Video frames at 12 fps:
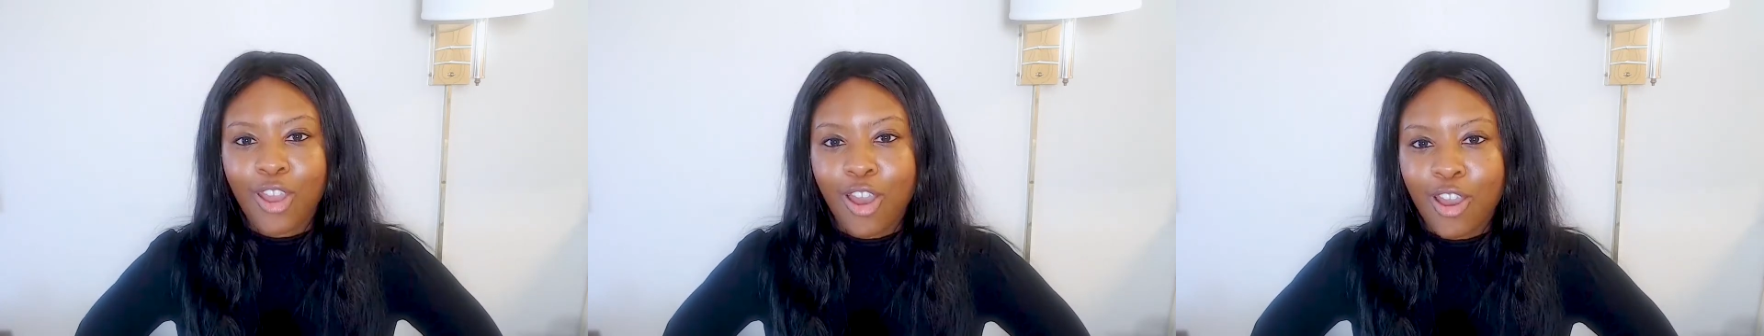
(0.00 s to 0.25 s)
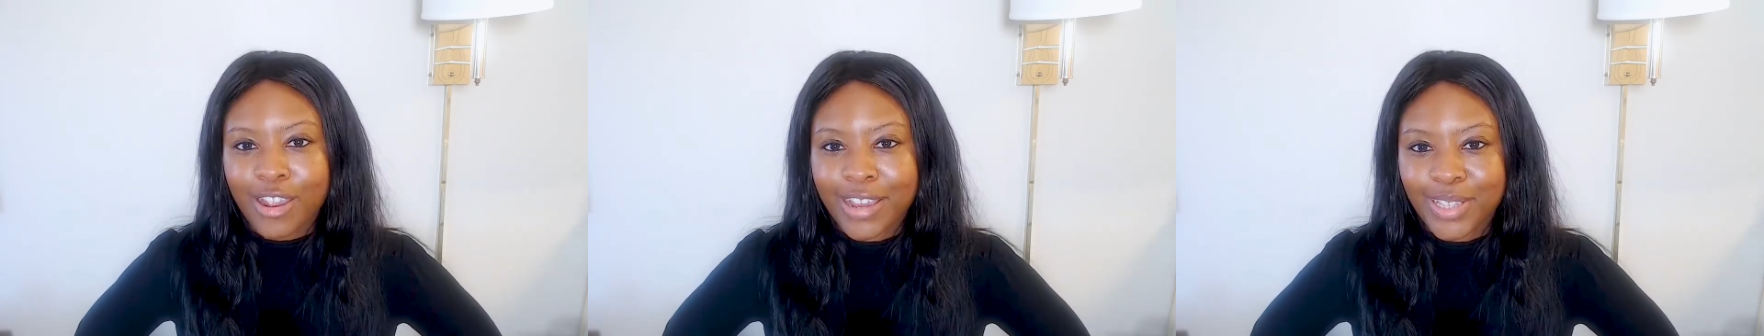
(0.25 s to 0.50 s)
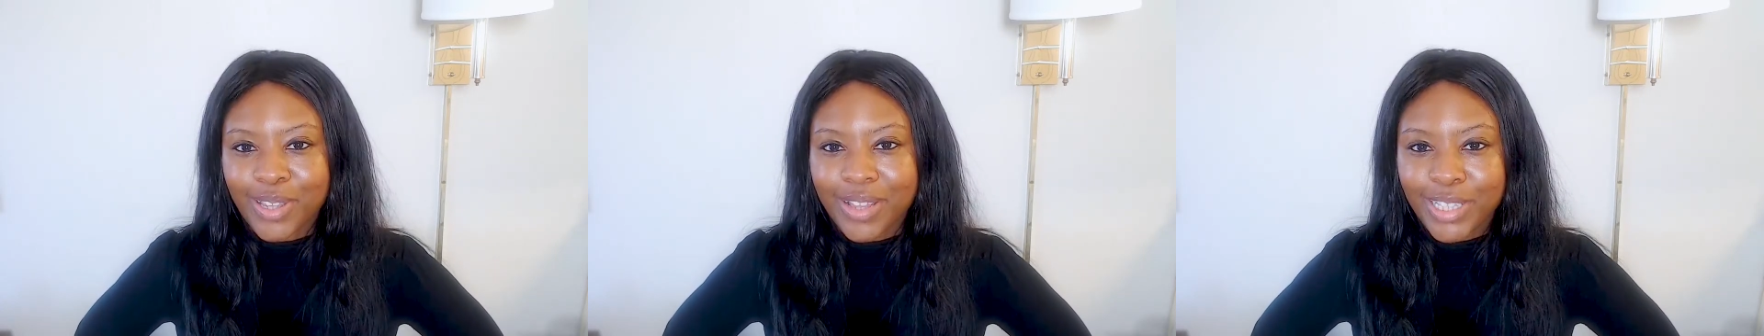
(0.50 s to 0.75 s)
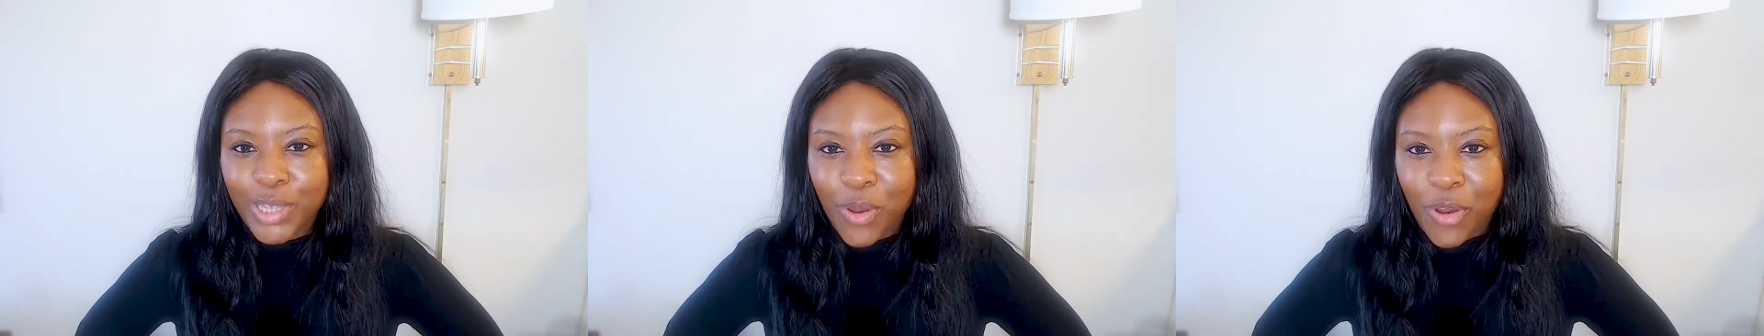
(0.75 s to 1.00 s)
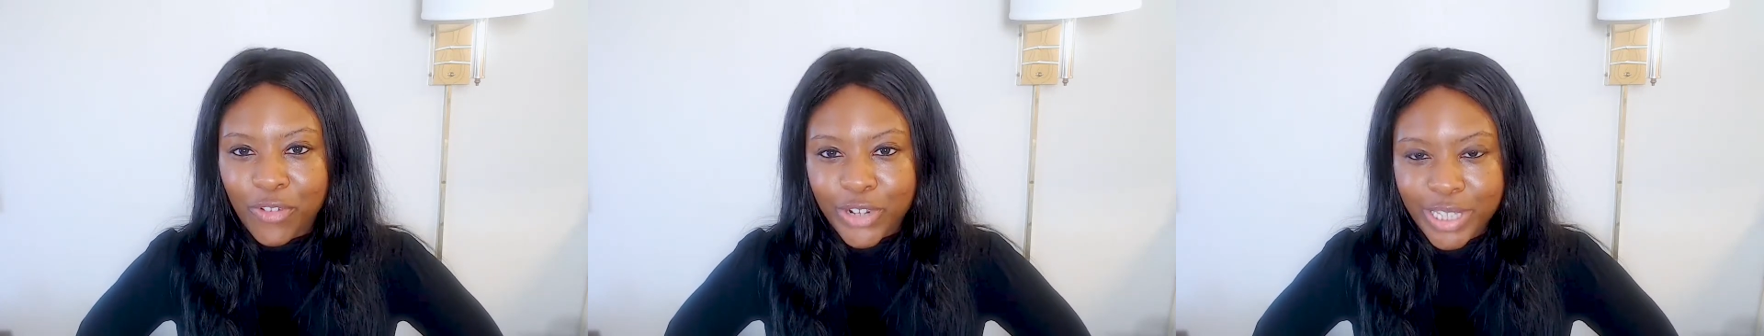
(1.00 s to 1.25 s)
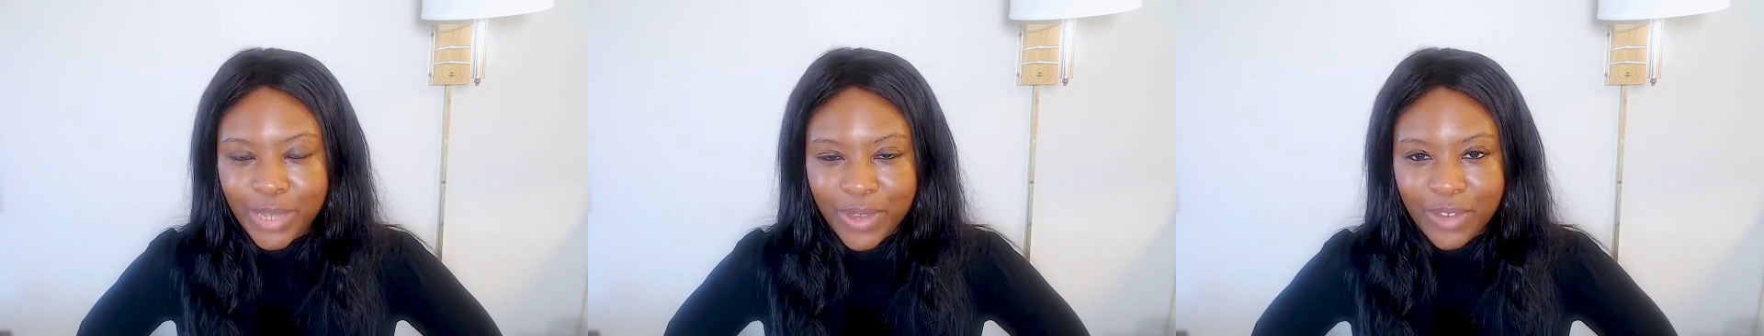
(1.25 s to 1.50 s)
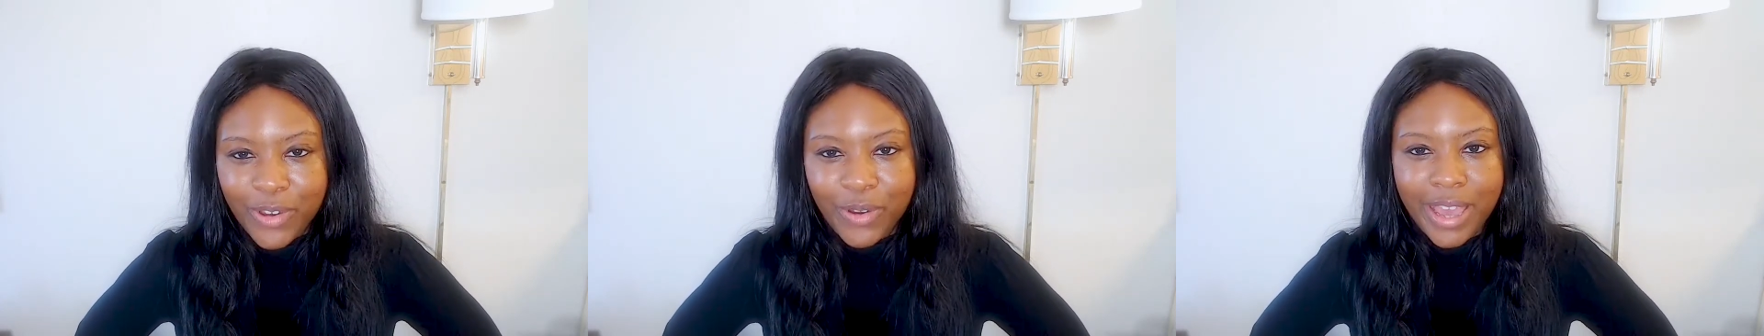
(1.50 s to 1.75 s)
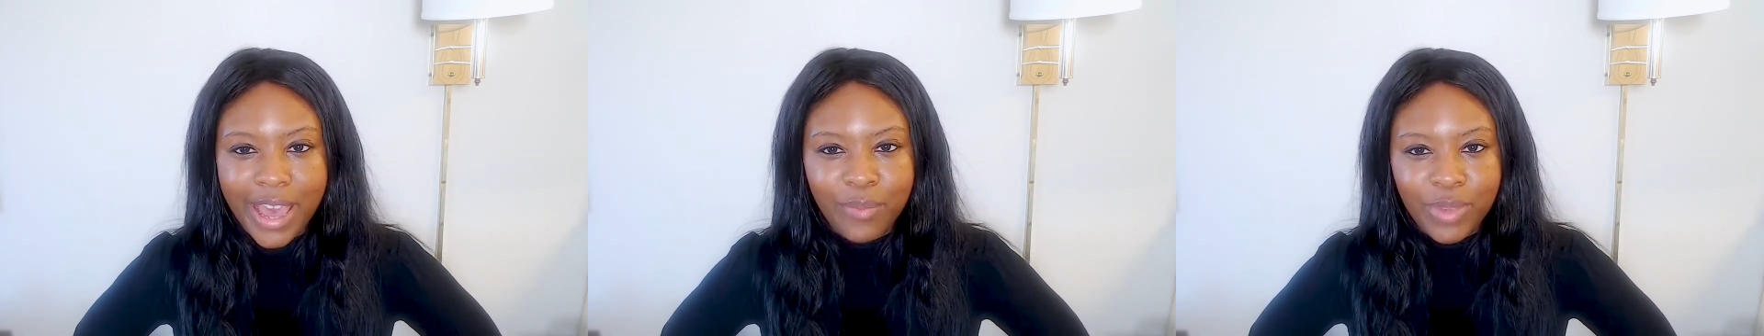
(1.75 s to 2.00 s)
All right, so let's go over some of the
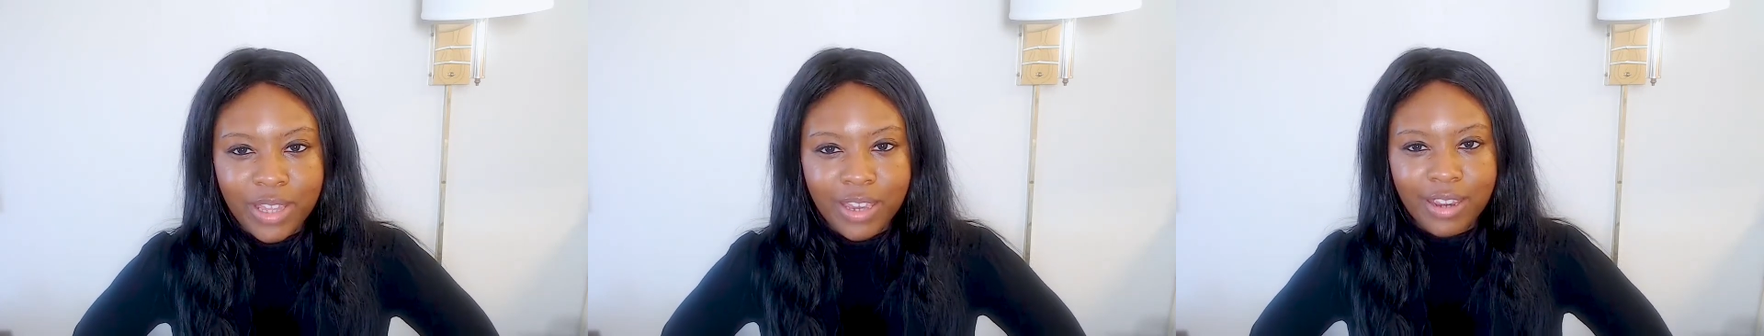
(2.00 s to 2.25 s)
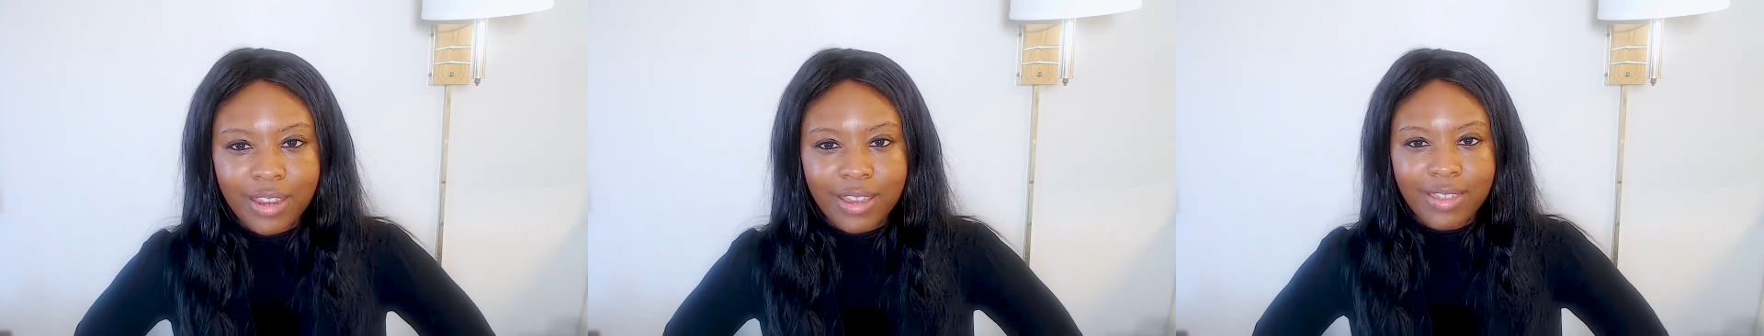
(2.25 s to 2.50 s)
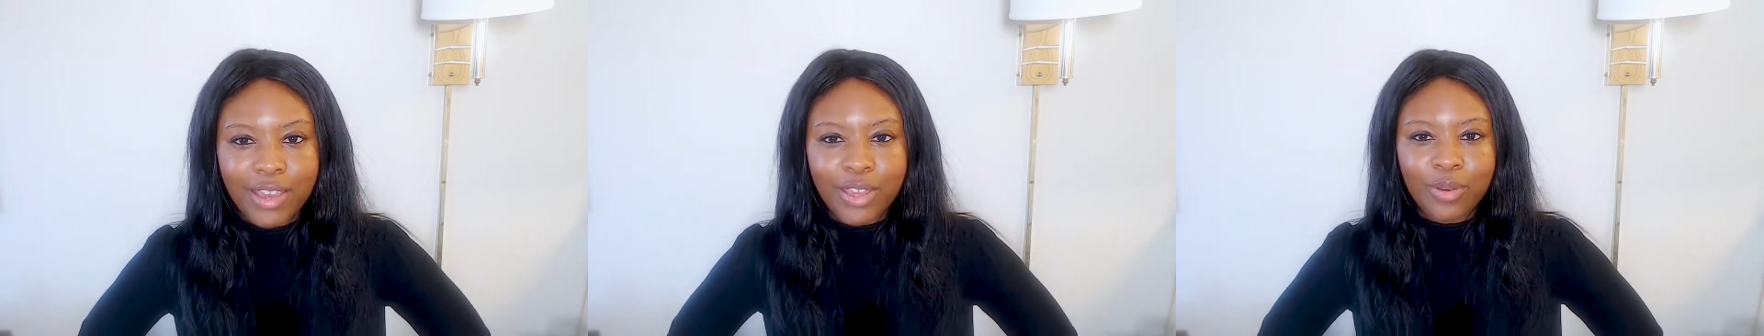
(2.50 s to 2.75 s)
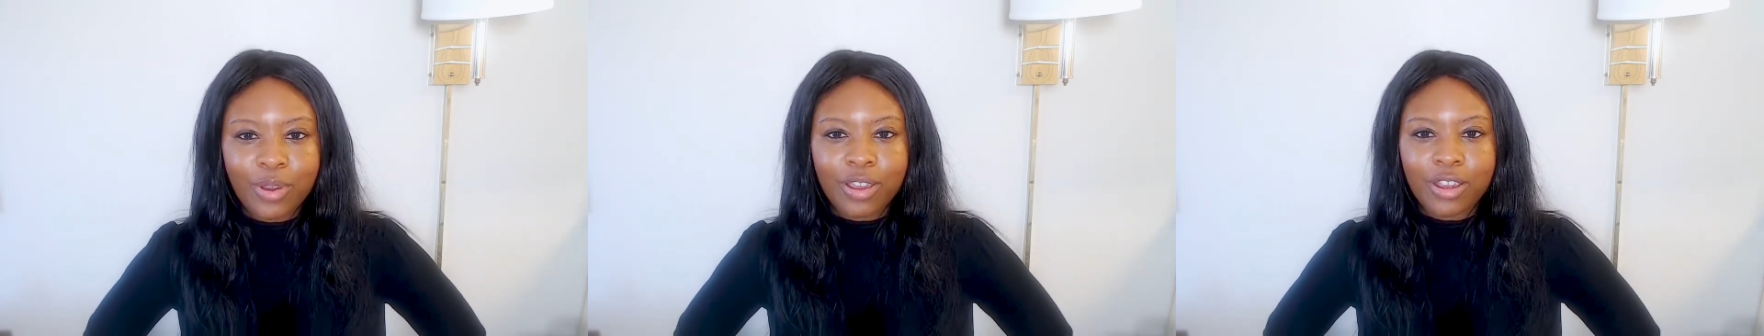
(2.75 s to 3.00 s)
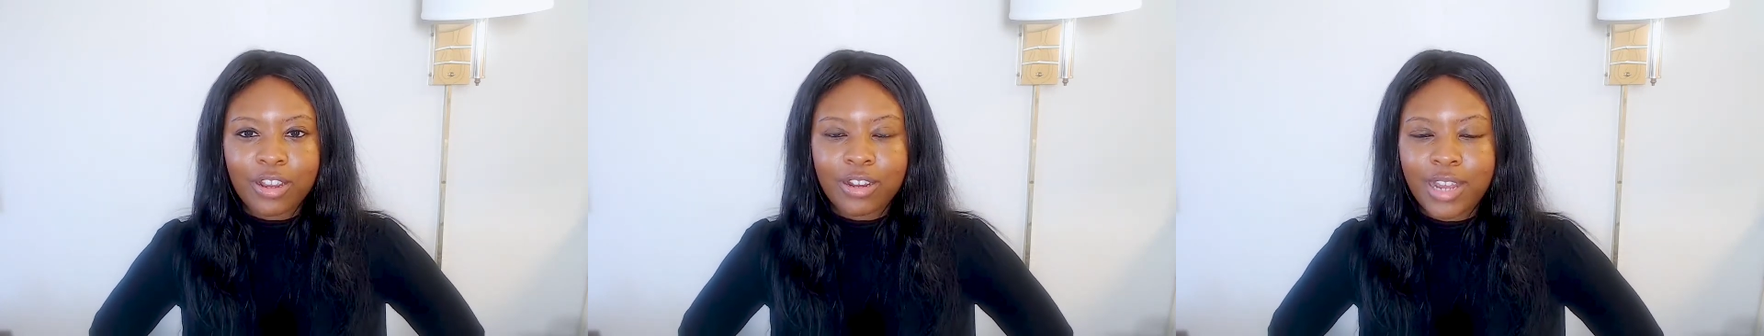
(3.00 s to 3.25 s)
vocabulary that you heard.